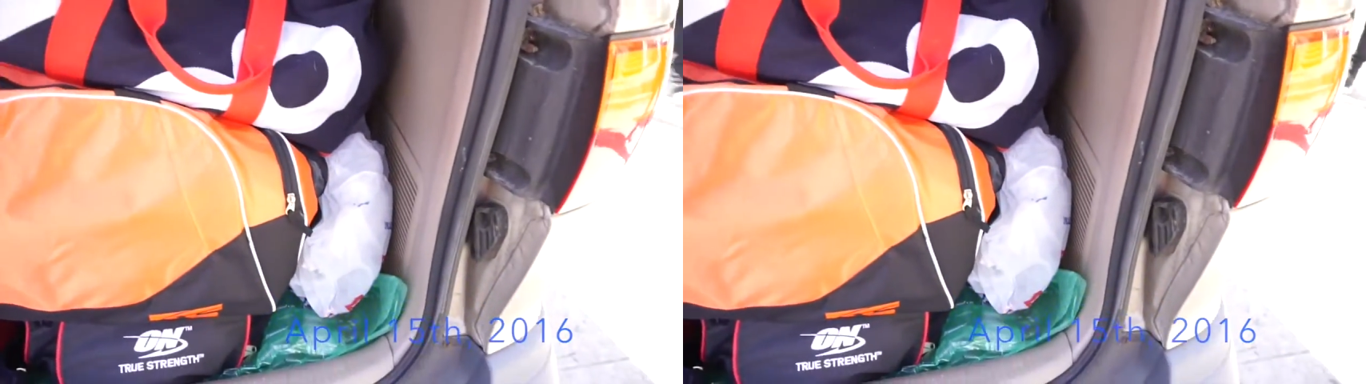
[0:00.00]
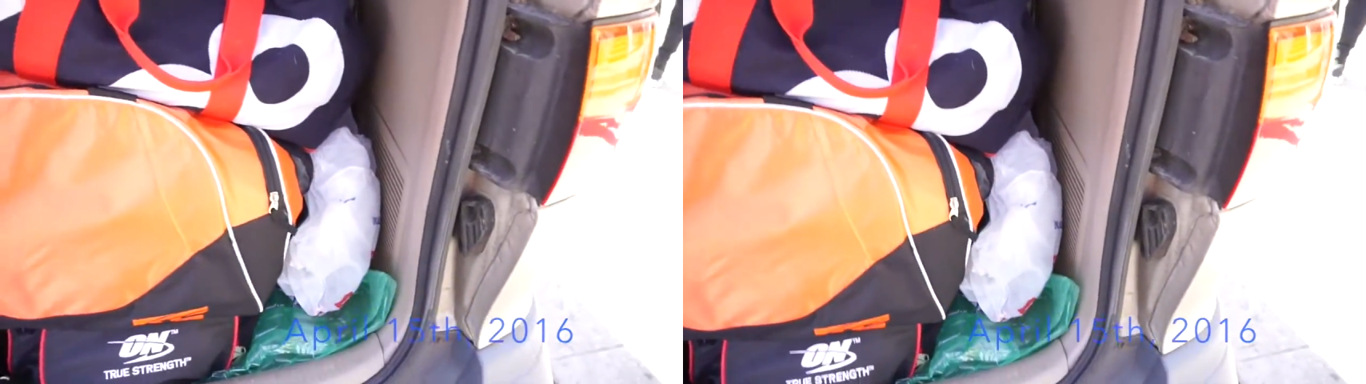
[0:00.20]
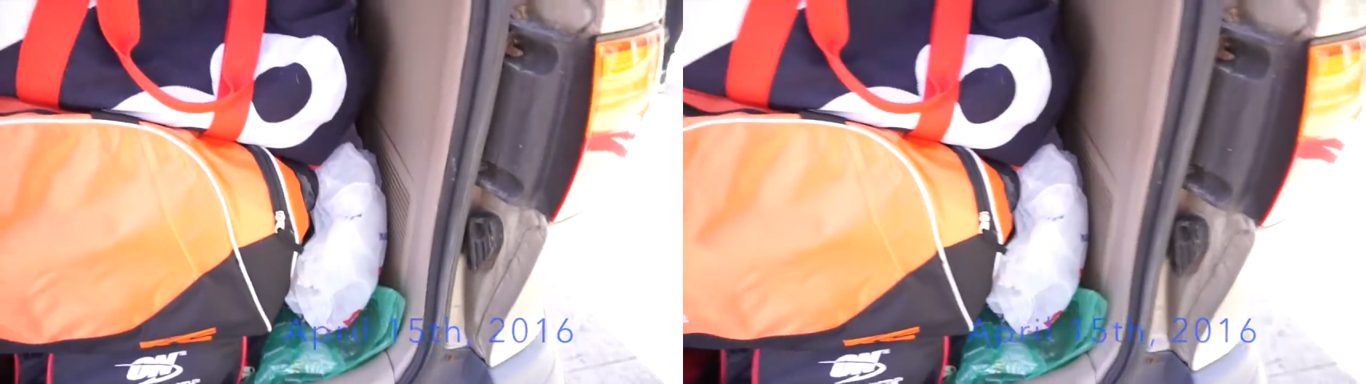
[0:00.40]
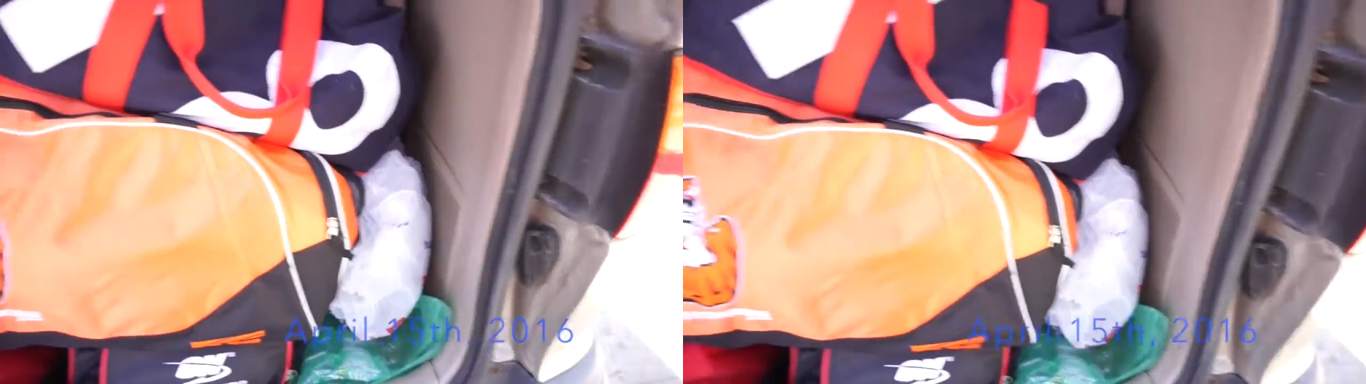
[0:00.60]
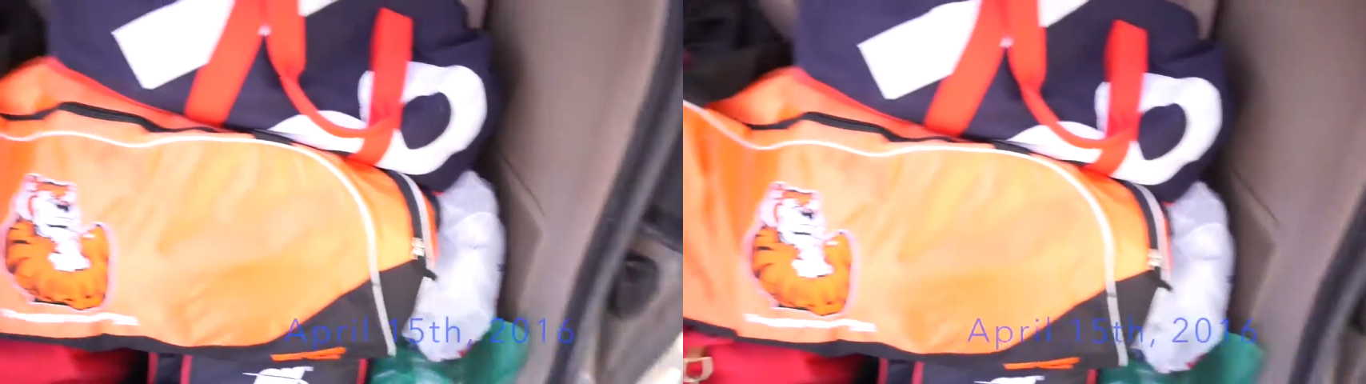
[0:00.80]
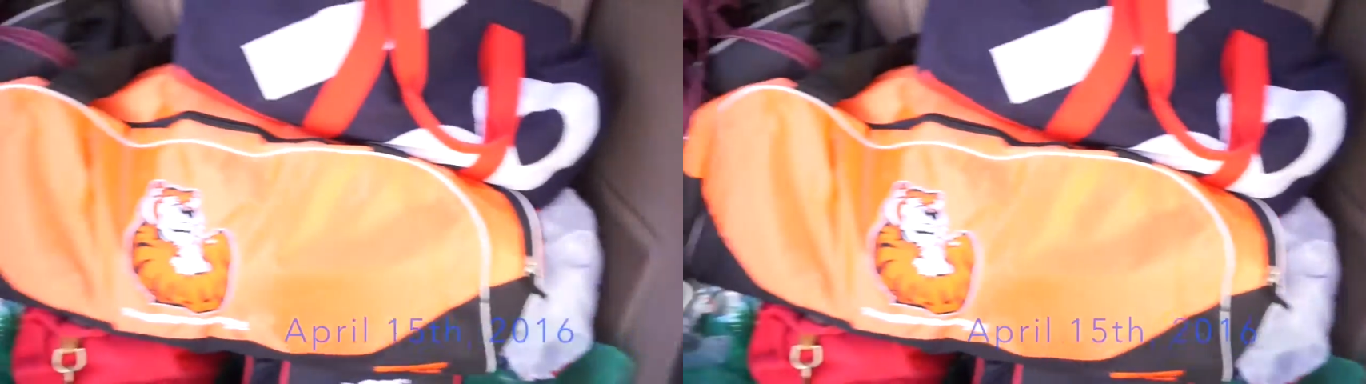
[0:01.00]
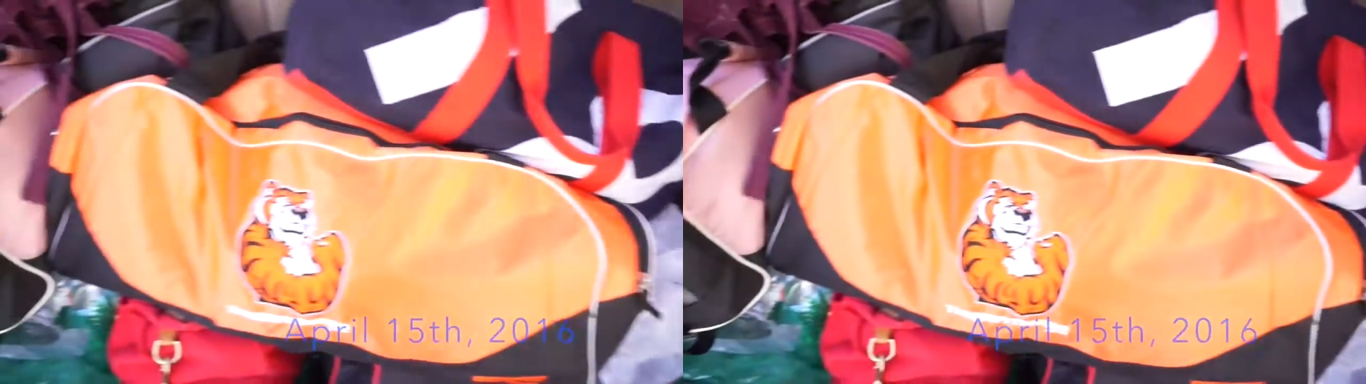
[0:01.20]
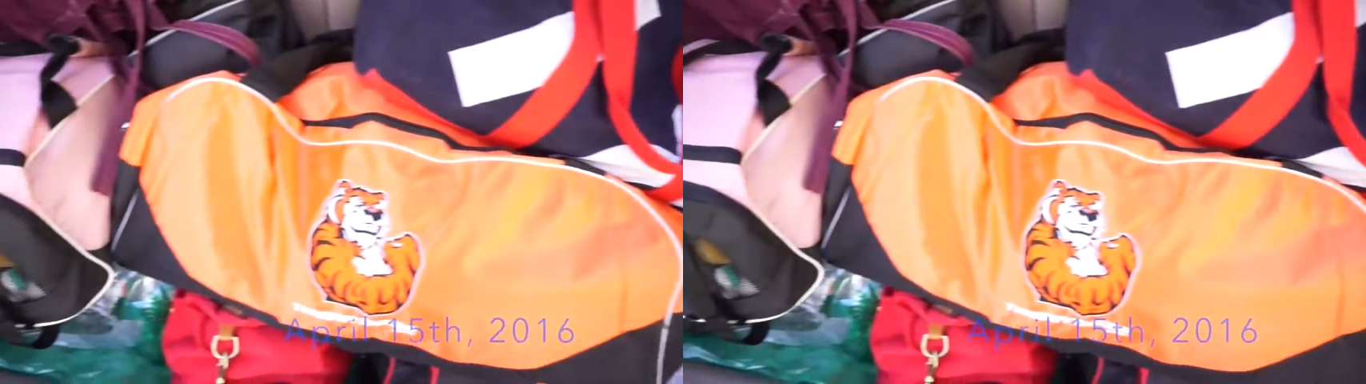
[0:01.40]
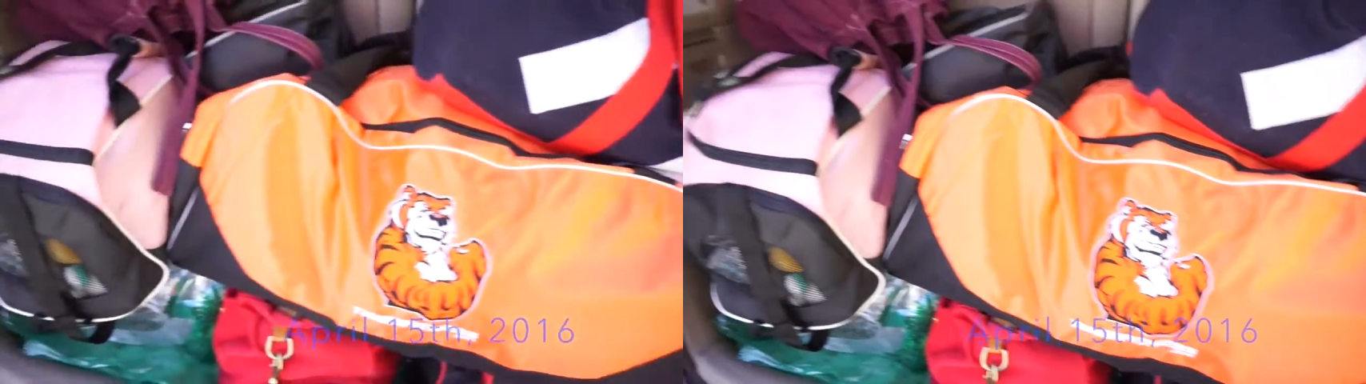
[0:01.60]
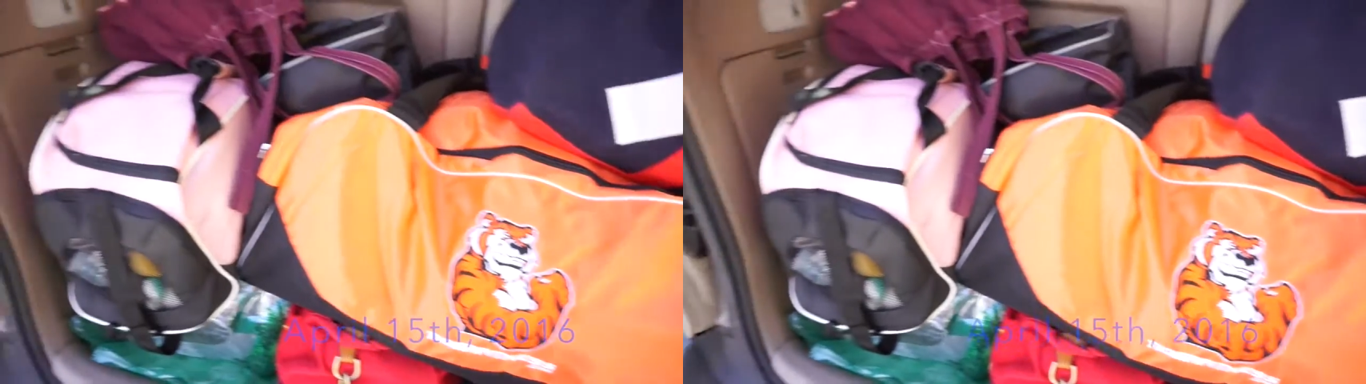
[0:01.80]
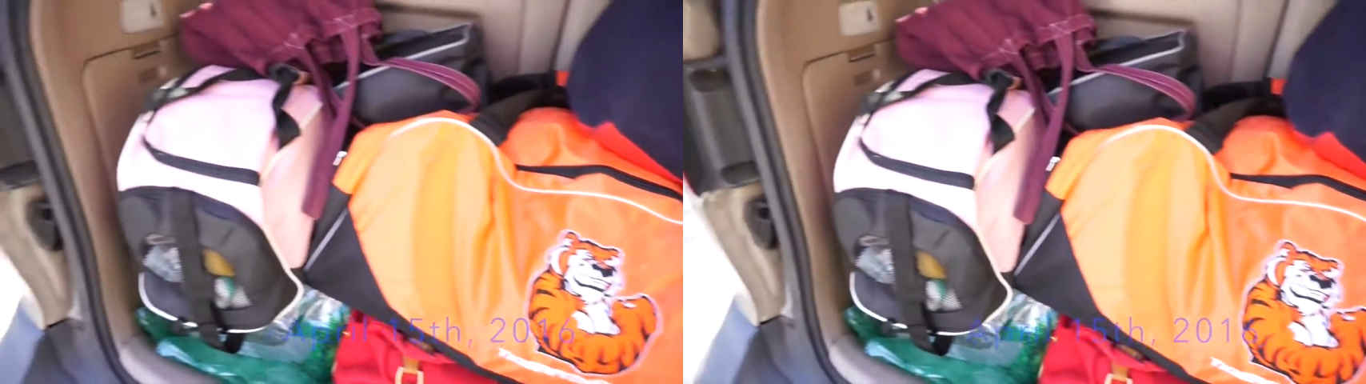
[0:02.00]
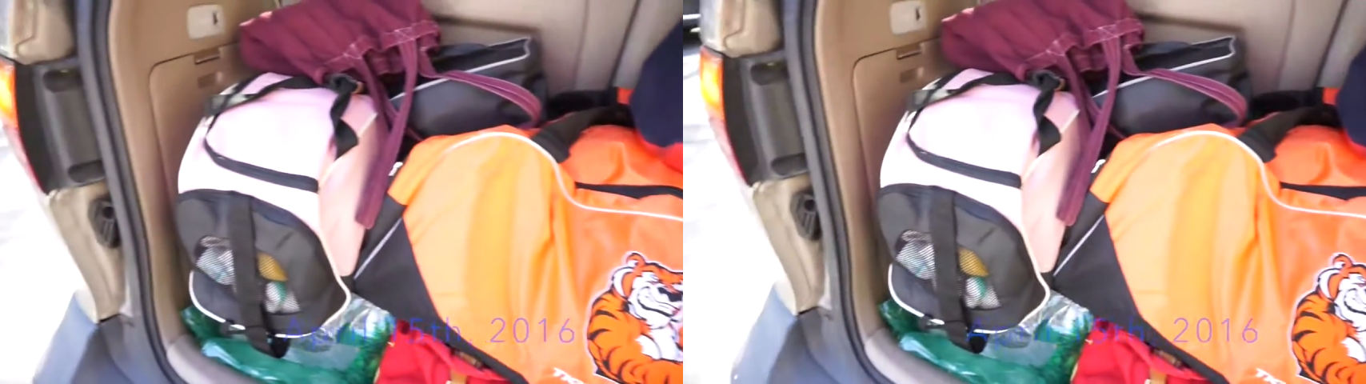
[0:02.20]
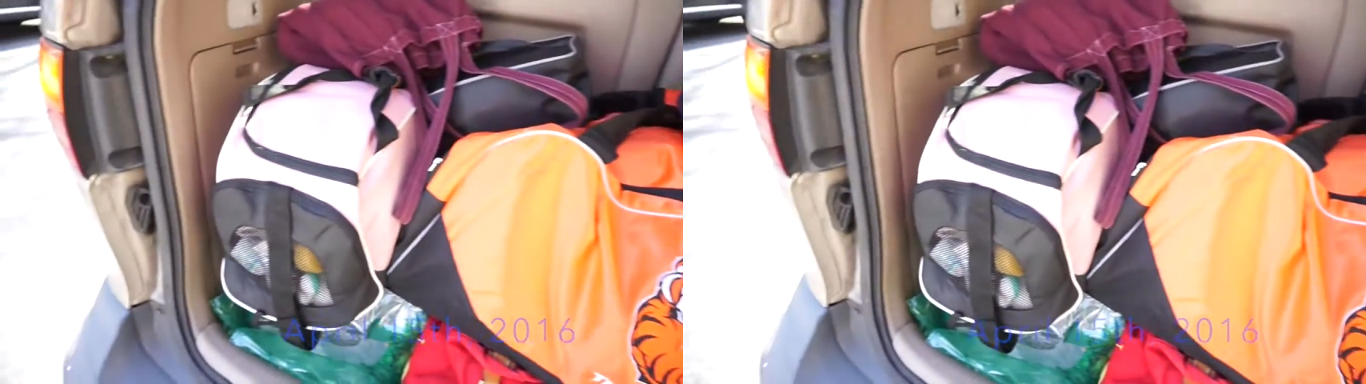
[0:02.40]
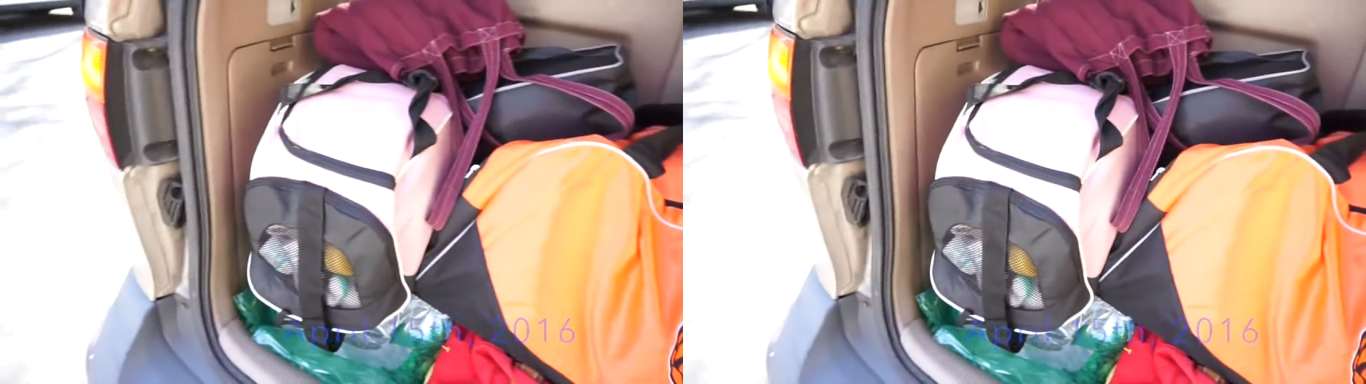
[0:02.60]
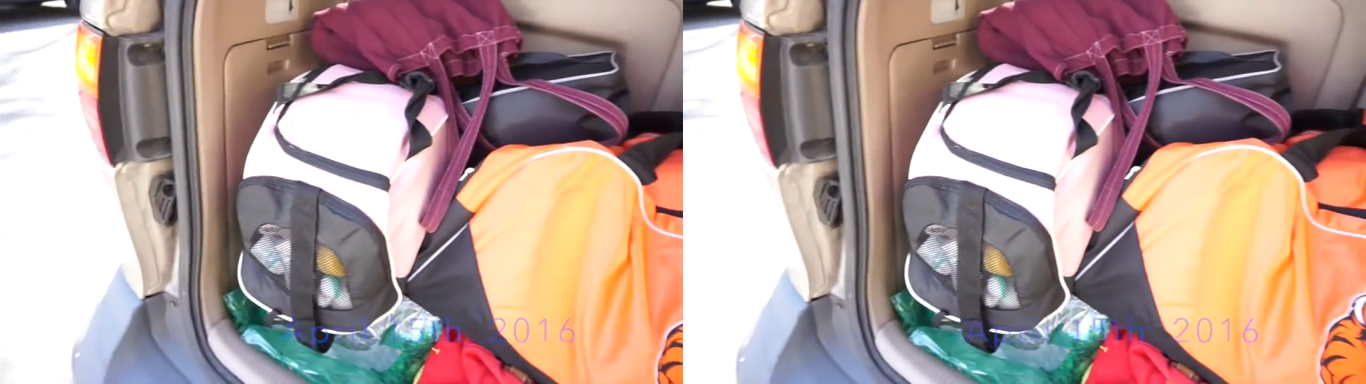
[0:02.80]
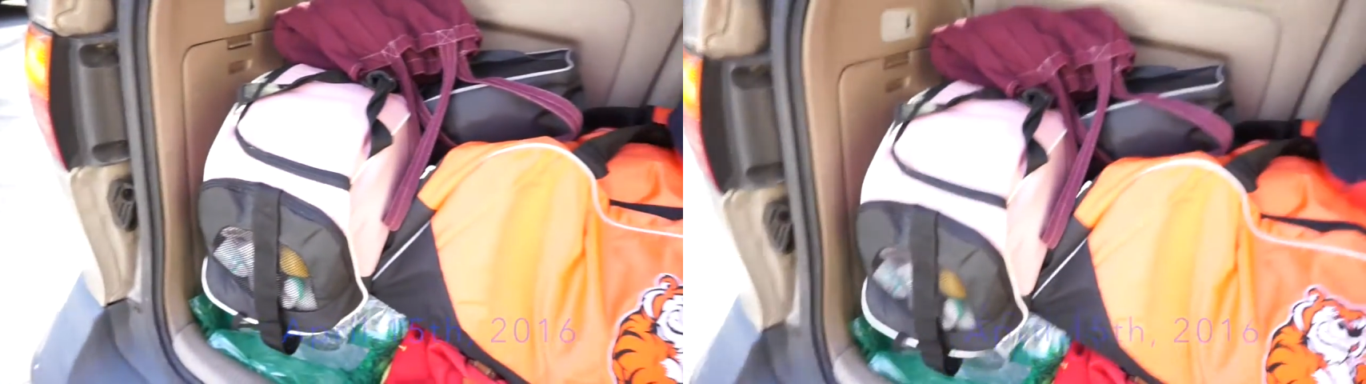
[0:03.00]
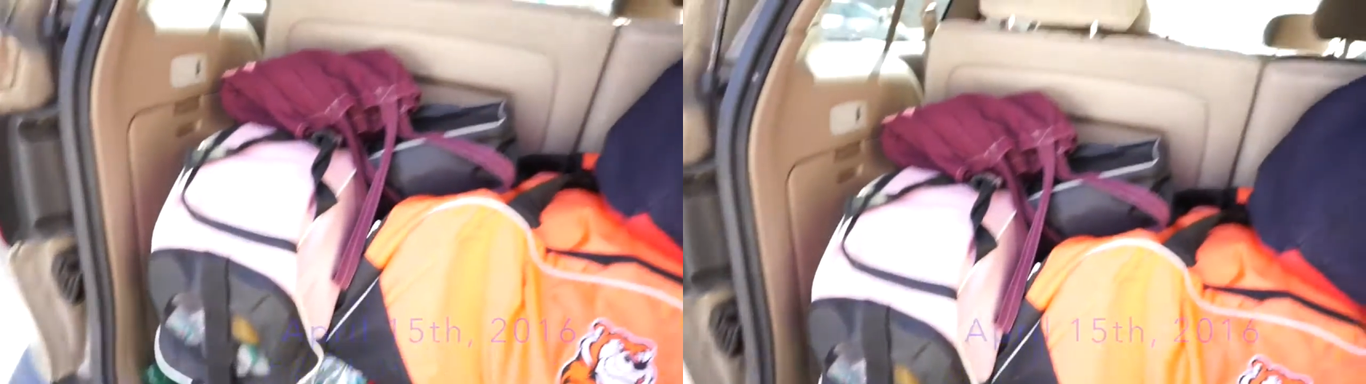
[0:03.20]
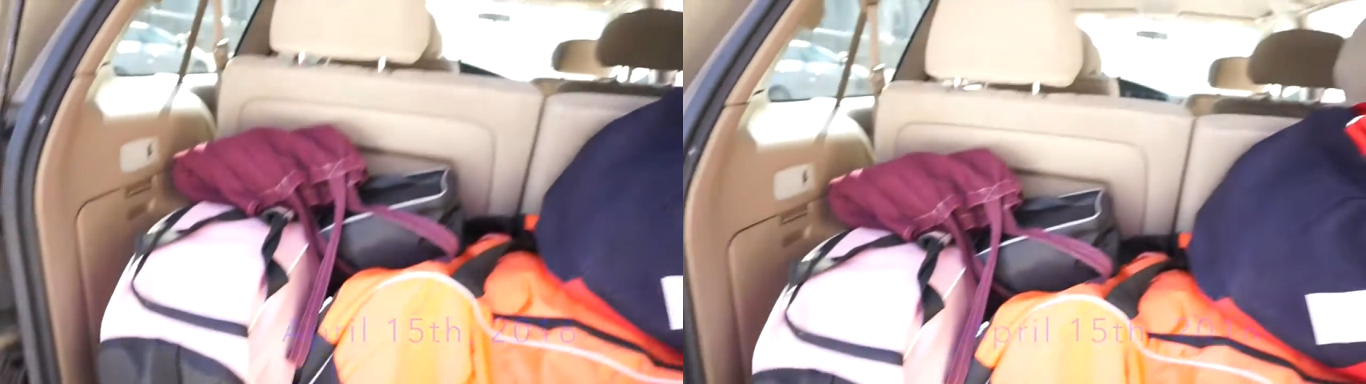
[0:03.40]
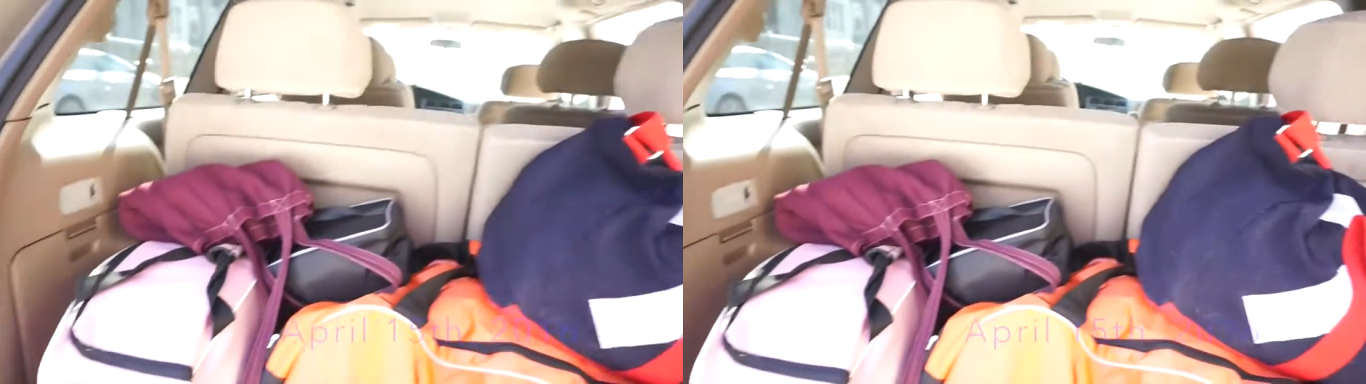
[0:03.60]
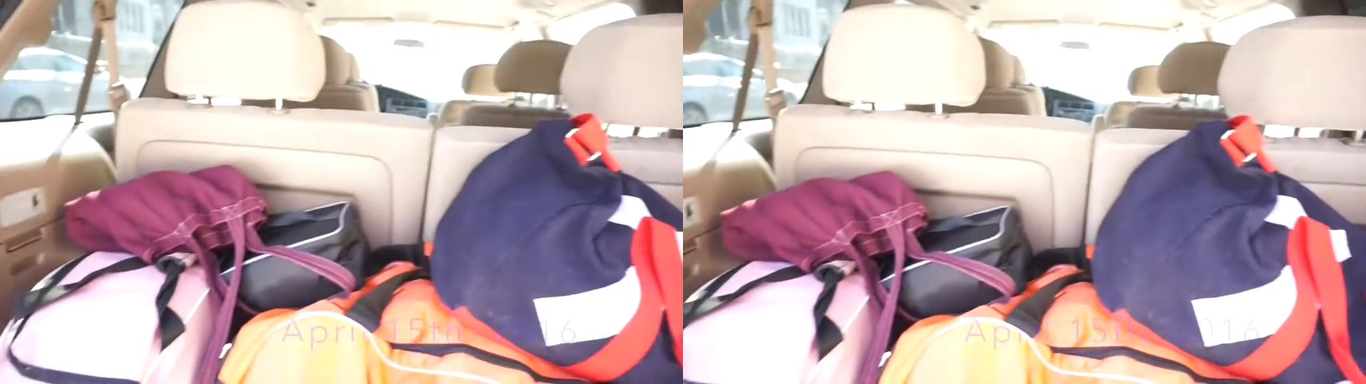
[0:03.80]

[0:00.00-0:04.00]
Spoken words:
[unreadable: no face in view]